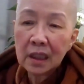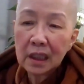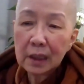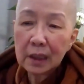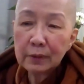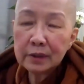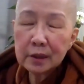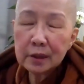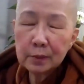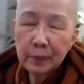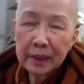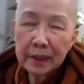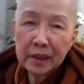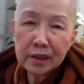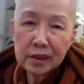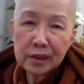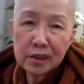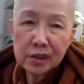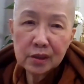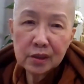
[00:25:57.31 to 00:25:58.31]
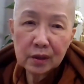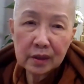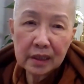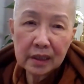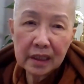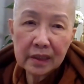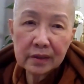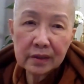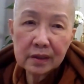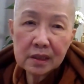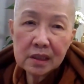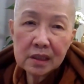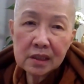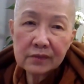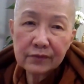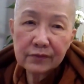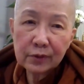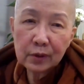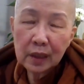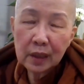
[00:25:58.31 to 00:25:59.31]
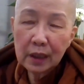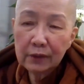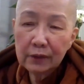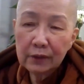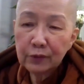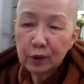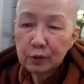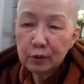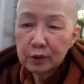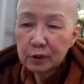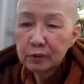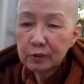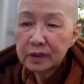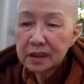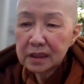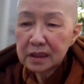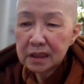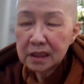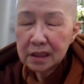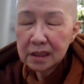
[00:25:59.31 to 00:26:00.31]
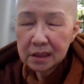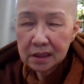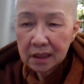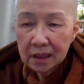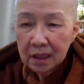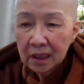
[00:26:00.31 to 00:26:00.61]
our dependence on others for our 4 requisites